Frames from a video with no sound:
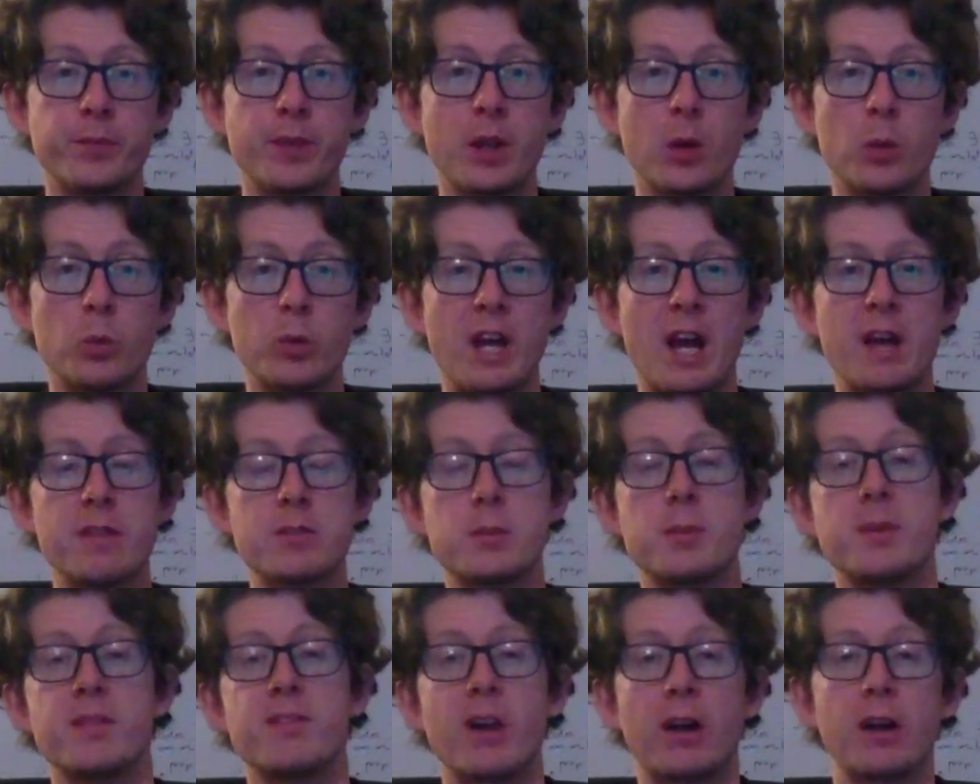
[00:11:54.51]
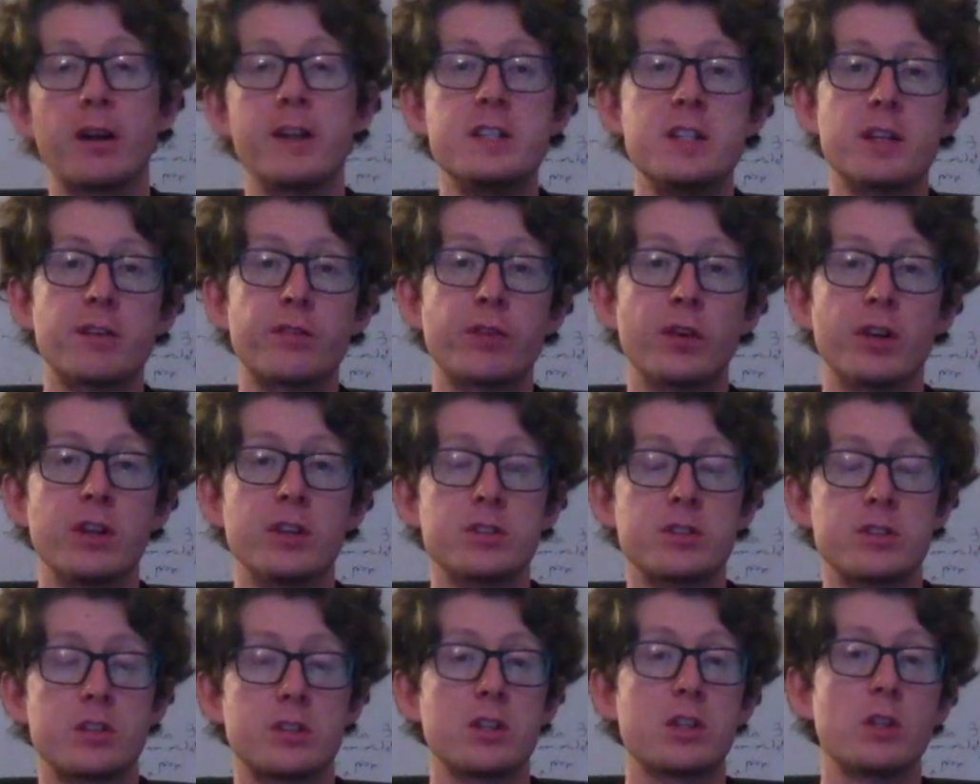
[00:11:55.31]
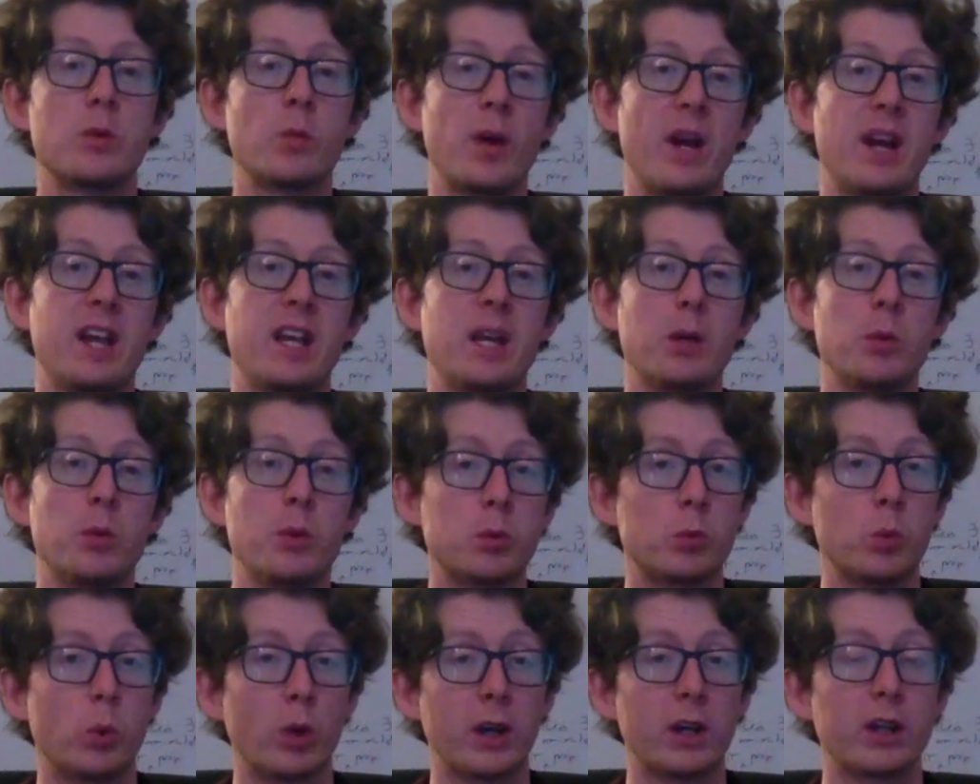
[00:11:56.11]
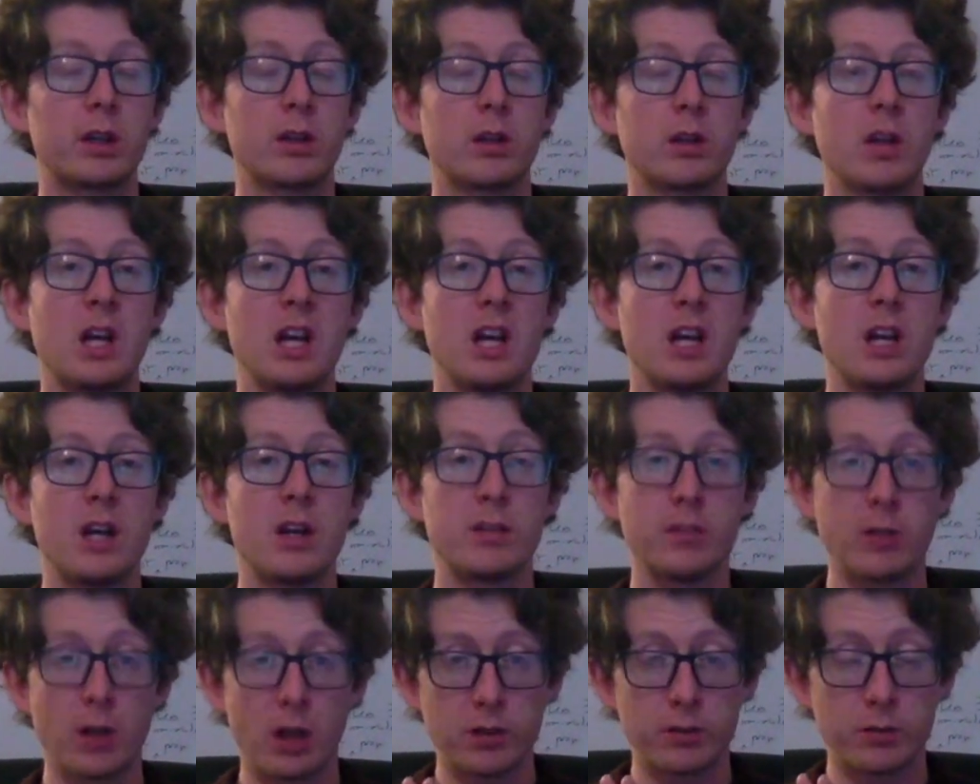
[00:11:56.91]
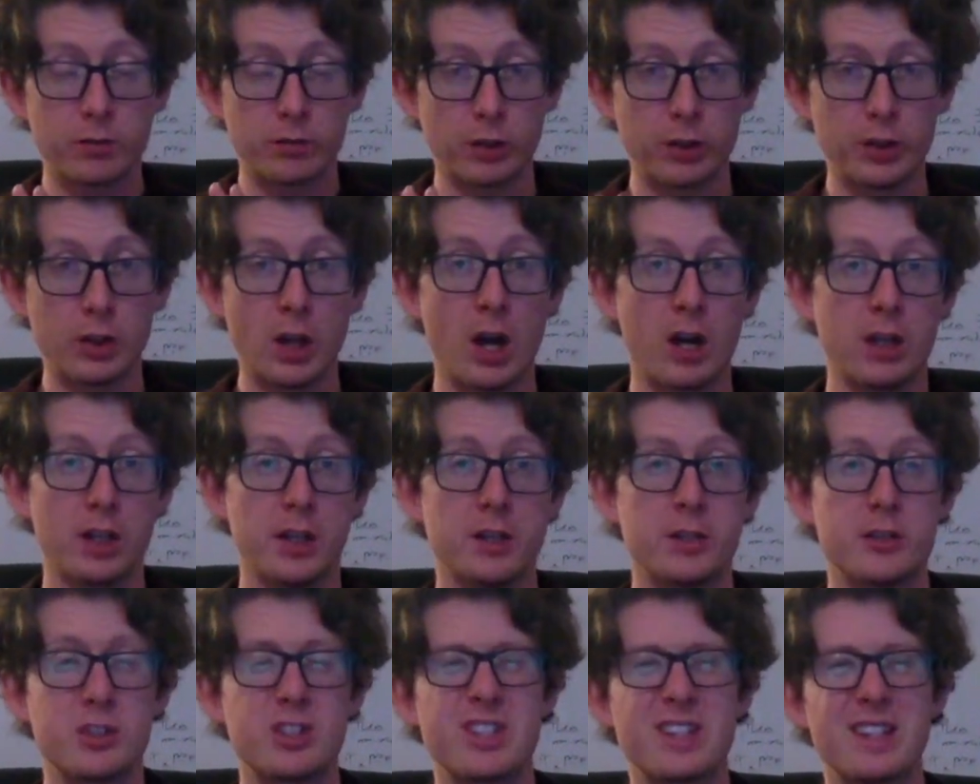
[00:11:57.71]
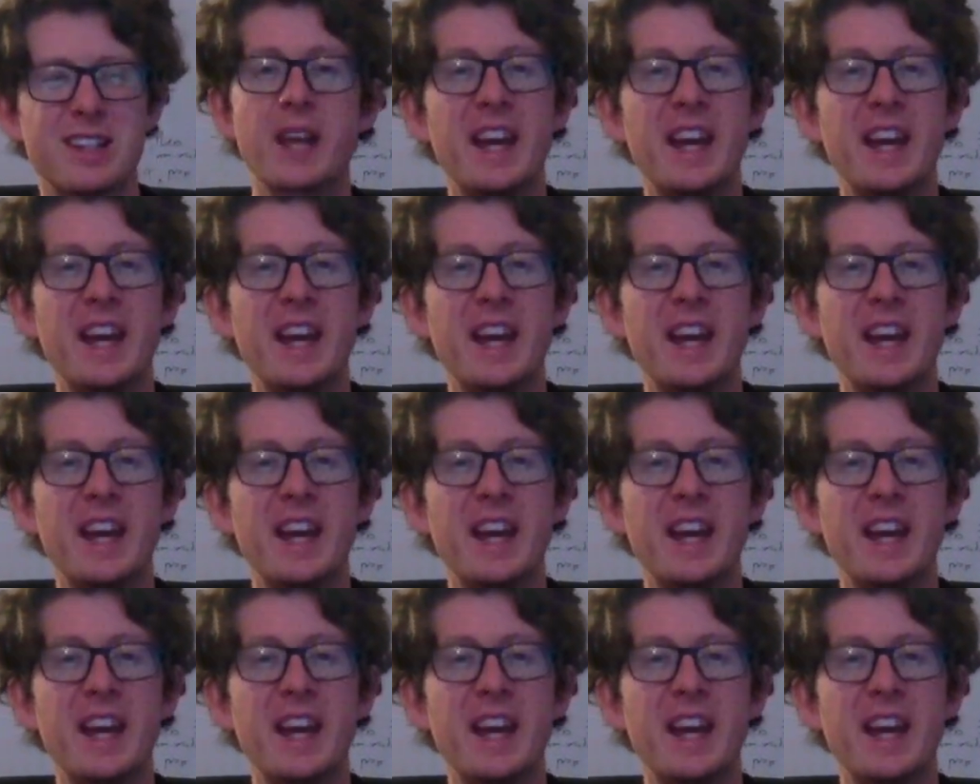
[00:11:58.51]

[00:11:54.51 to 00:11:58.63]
would have to be very different to the way it would work for knowledge.